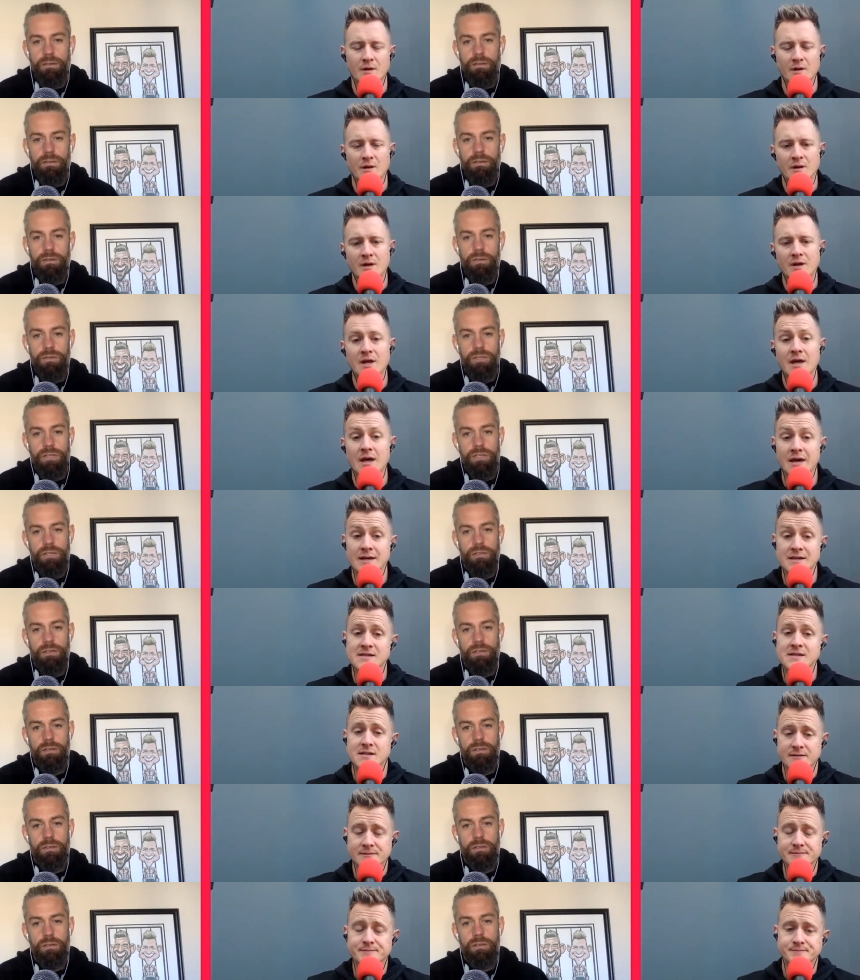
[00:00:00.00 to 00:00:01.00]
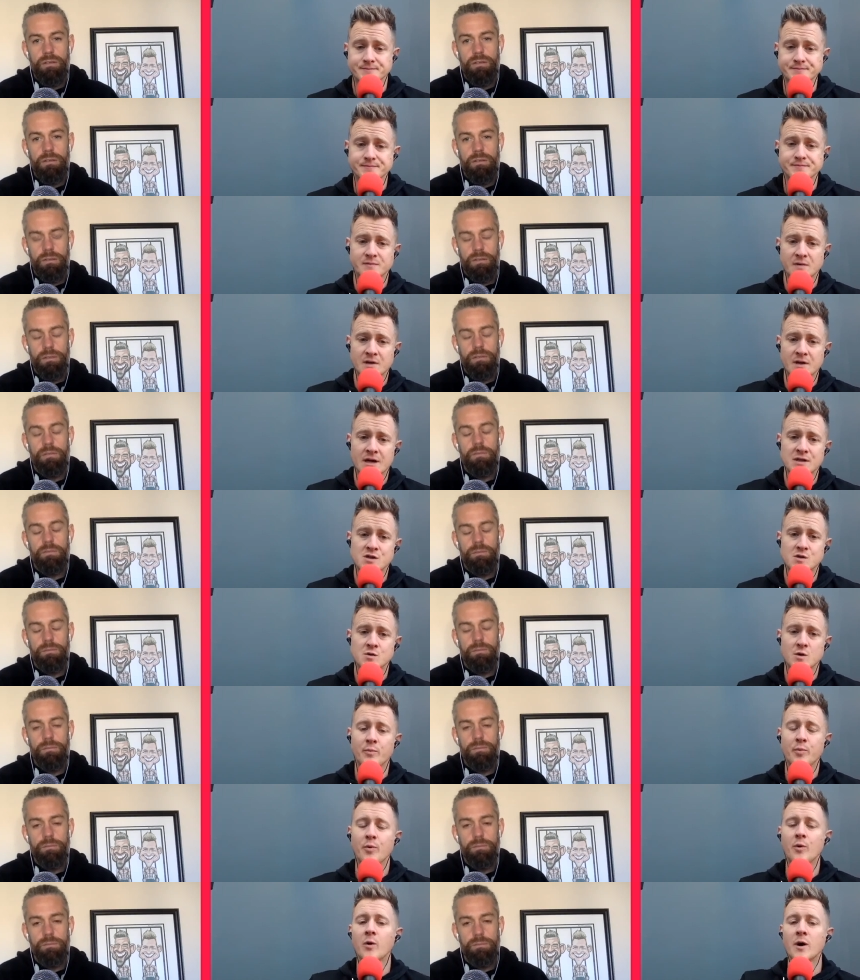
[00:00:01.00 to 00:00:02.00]
Speaker 1: Or is yes. It a, yeah. yeah, to a
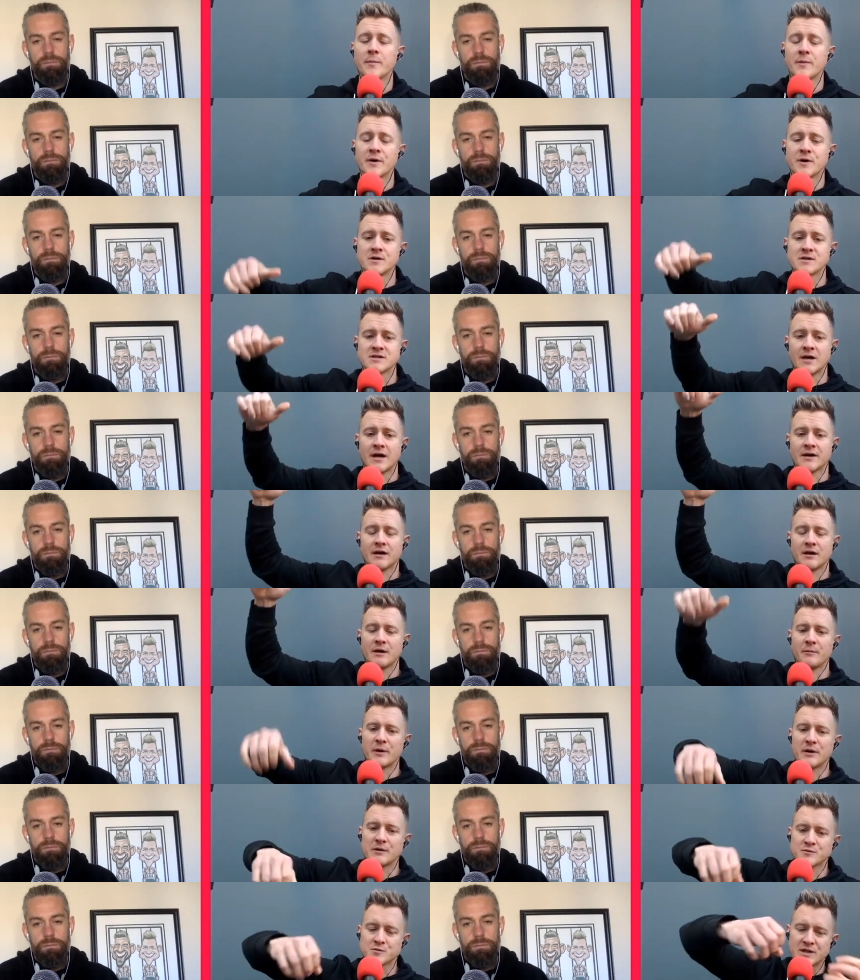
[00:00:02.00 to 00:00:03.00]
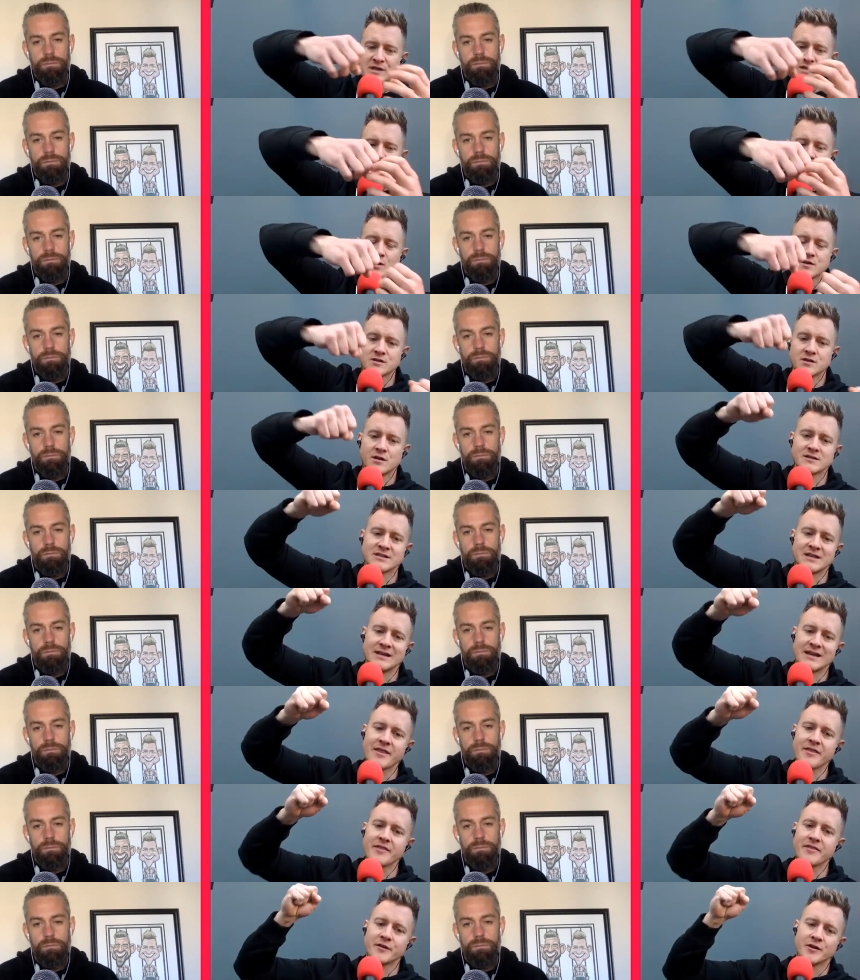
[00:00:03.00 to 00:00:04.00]
point, because like it, it's when it sort of starts to
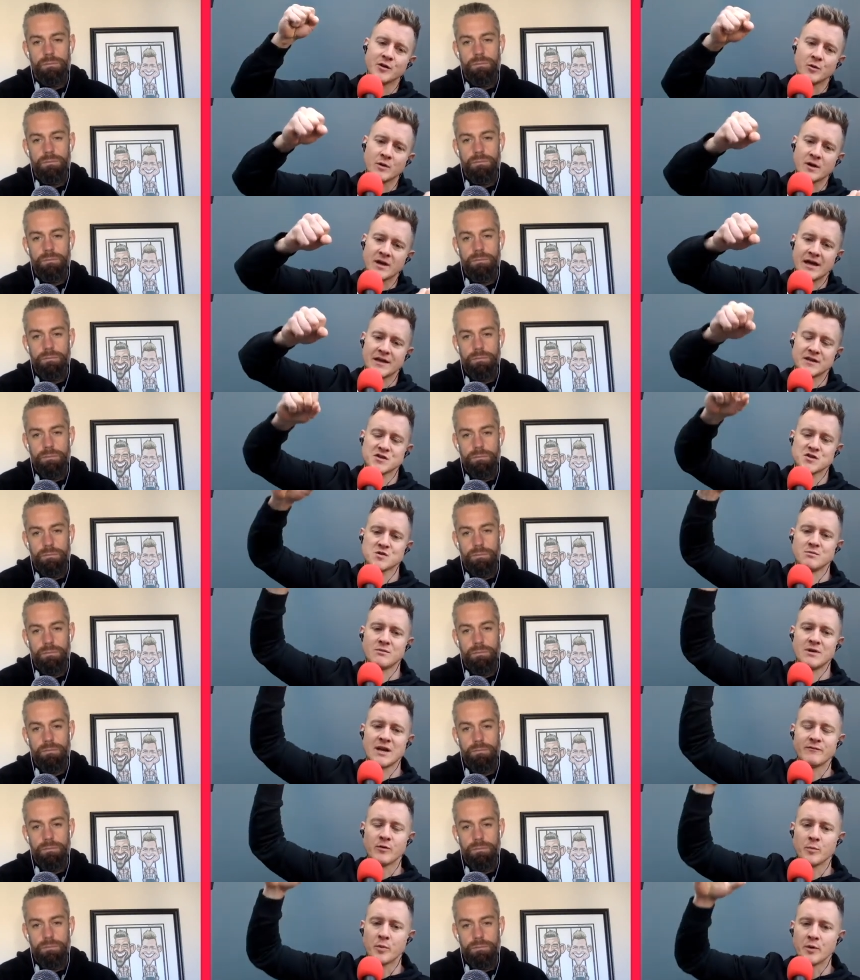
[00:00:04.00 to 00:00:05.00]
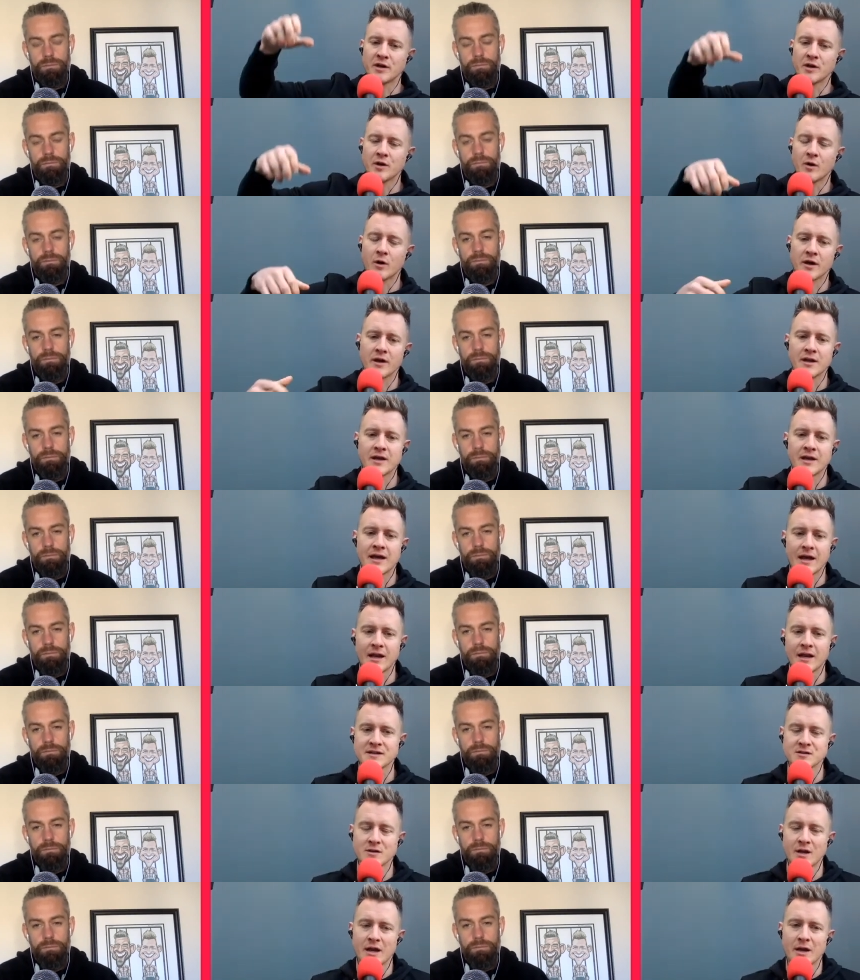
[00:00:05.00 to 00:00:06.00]
lengthen, you'll get some level, but you're not going to get. It's
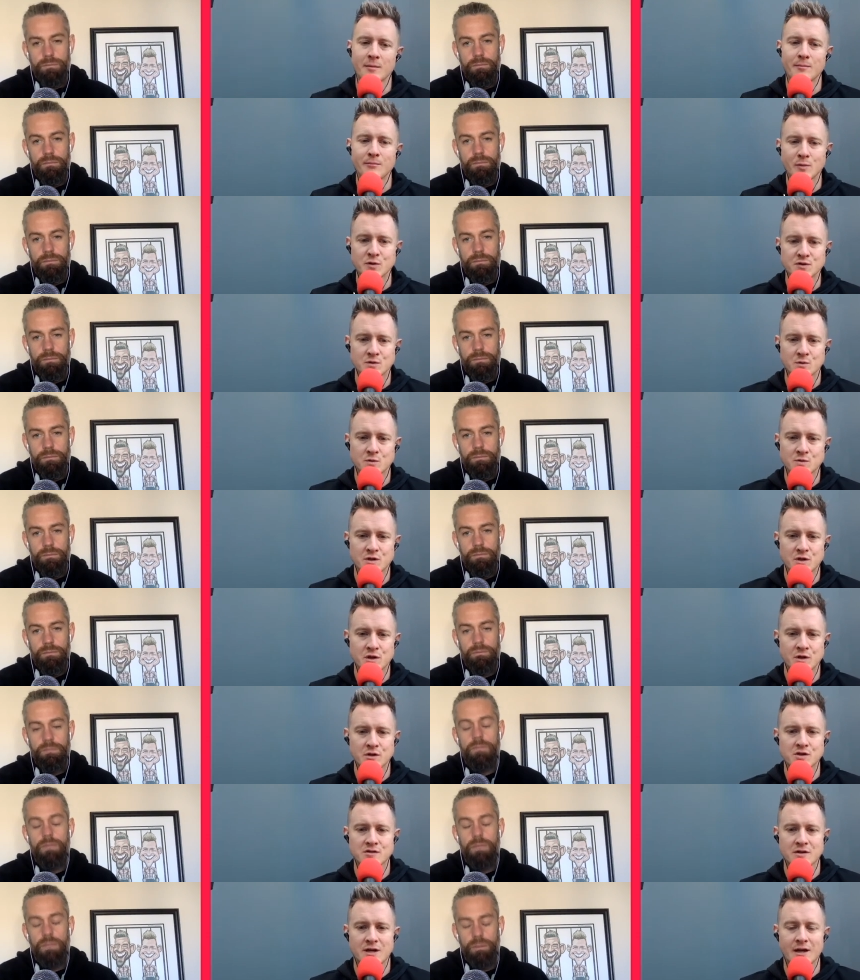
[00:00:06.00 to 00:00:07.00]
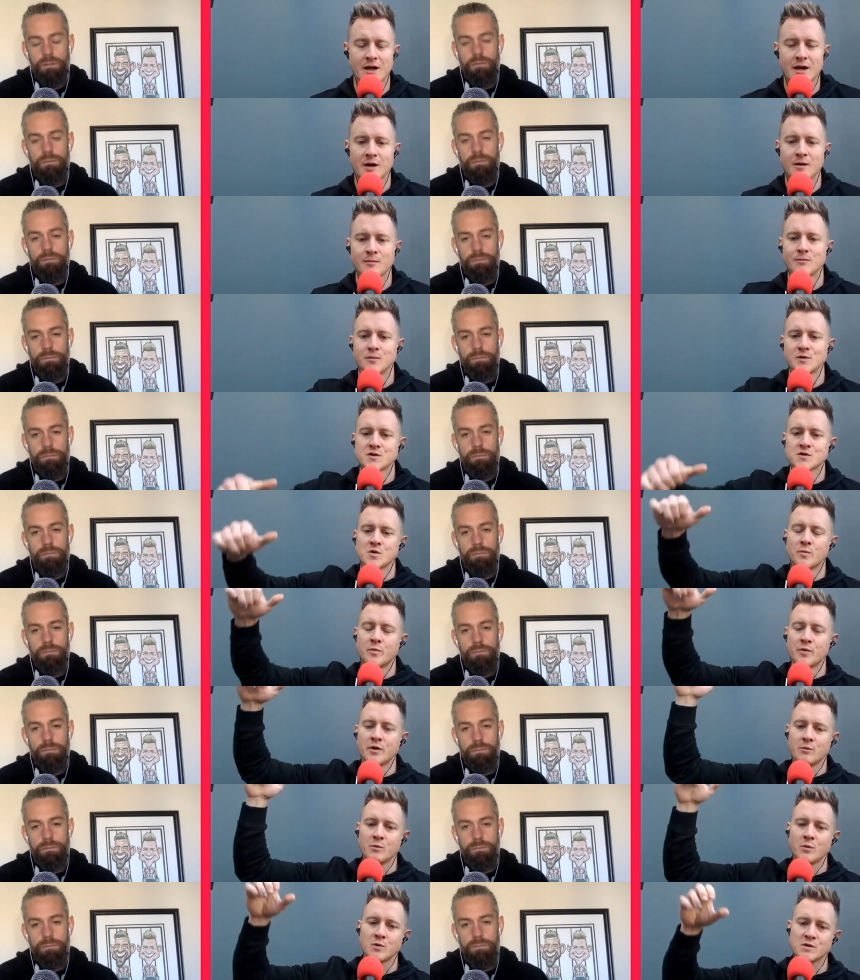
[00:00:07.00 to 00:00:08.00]
not like a muscle. It doesn't contract no. like a muscle, but it
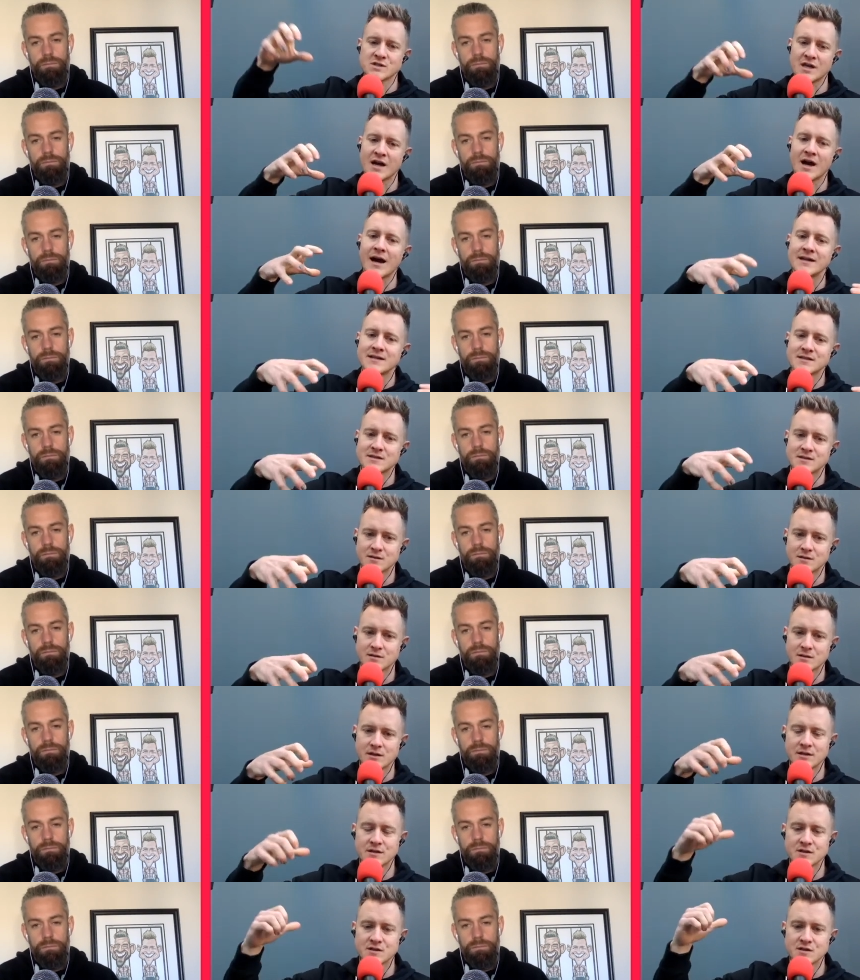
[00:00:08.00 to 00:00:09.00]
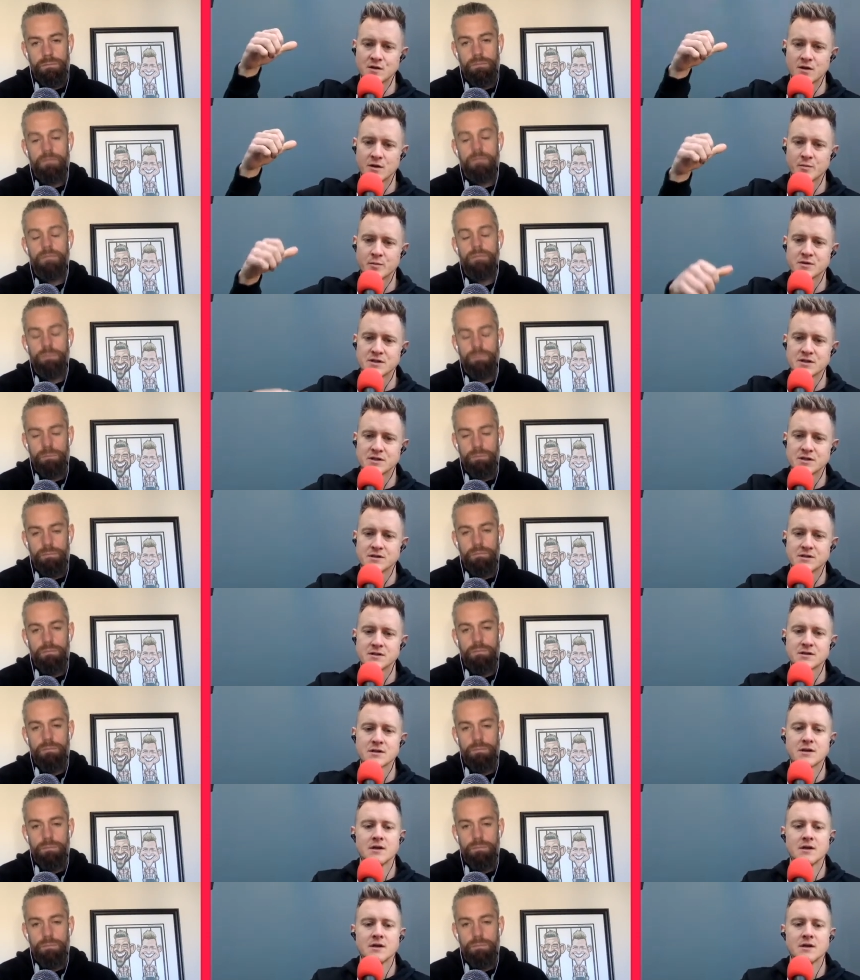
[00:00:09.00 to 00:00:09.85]
will tighten in certain positions.